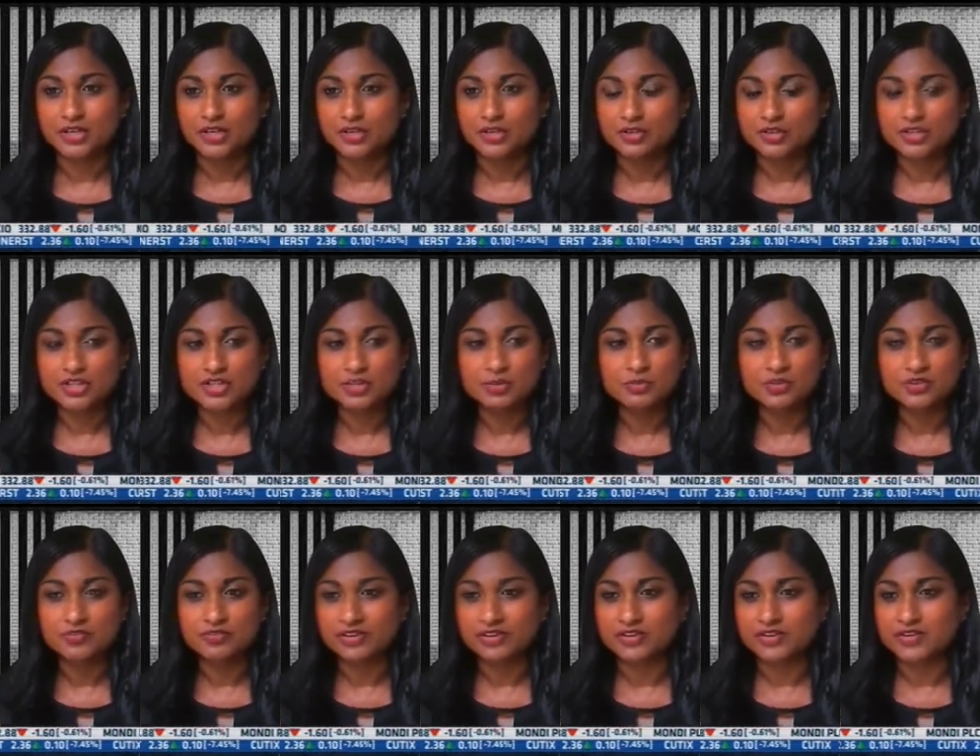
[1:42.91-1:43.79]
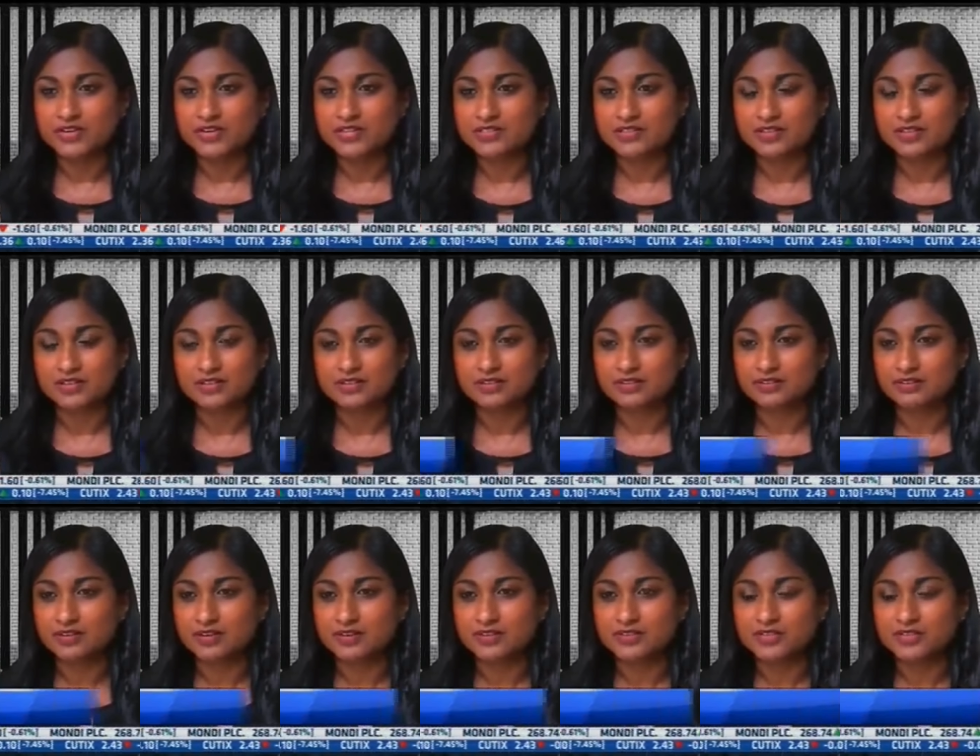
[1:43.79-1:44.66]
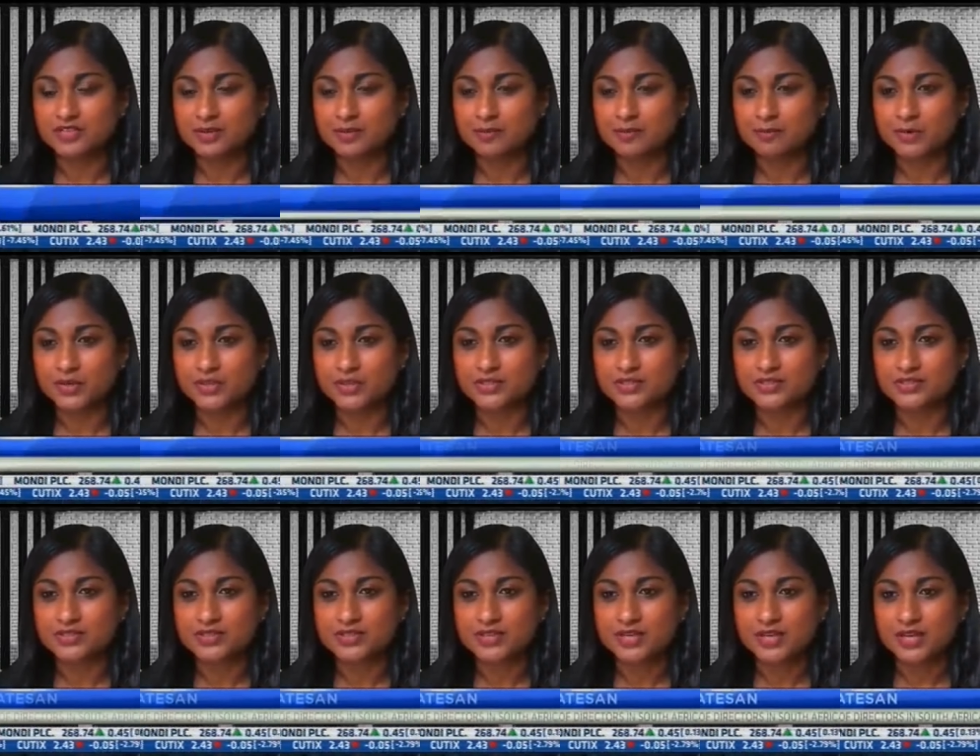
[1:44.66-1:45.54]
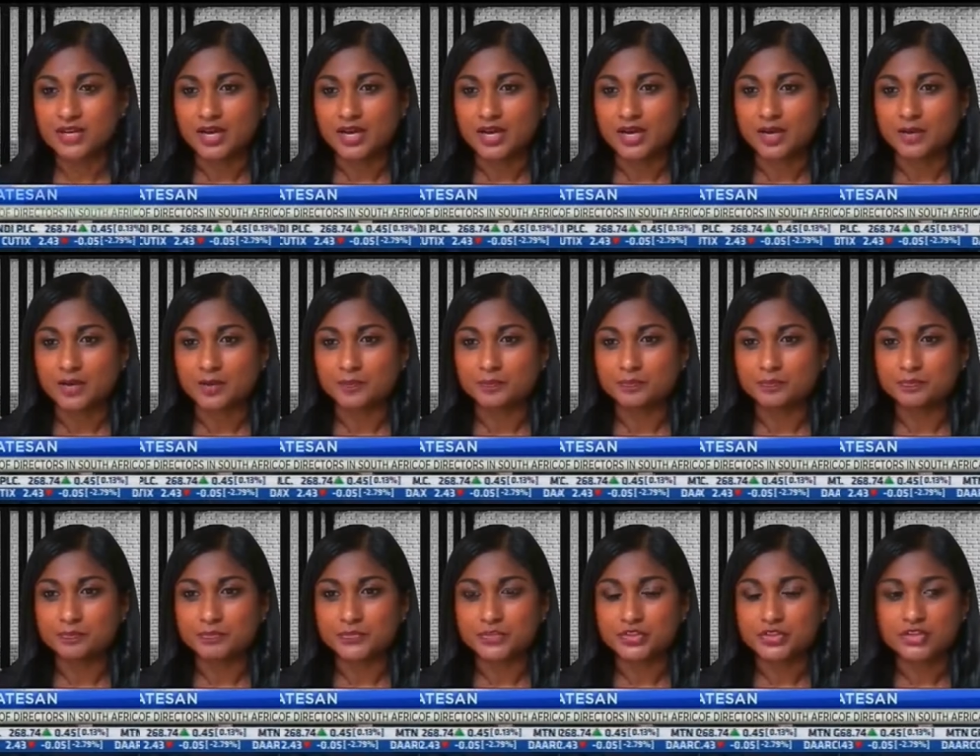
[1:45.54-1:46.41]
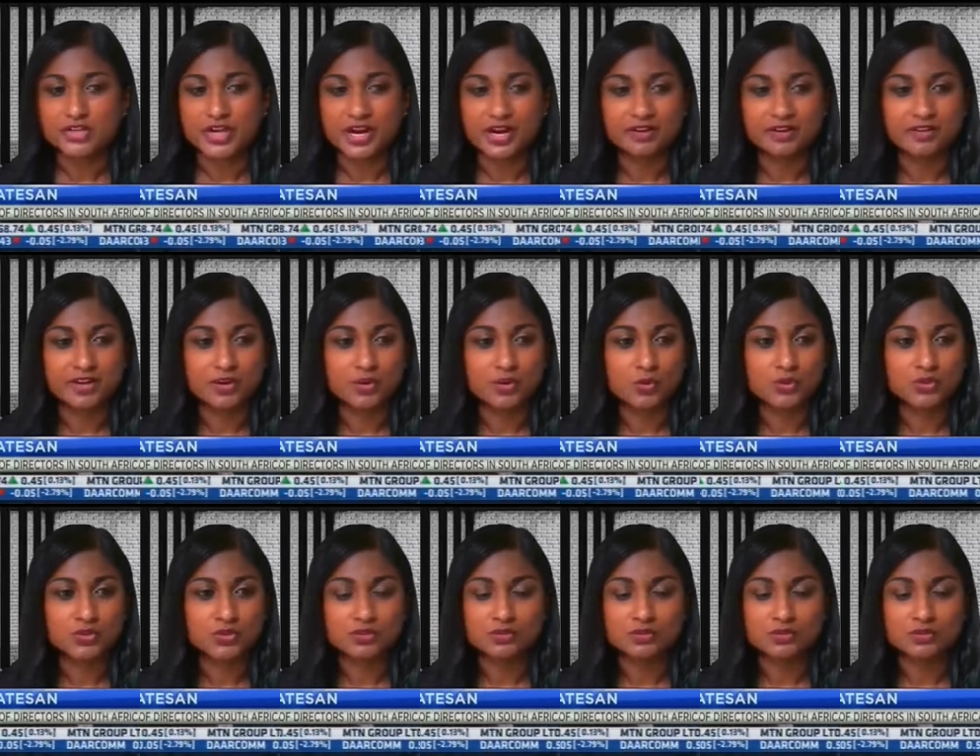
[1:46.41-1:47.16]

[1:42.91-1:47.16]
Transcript: you need to be very certain around someone's um, track record.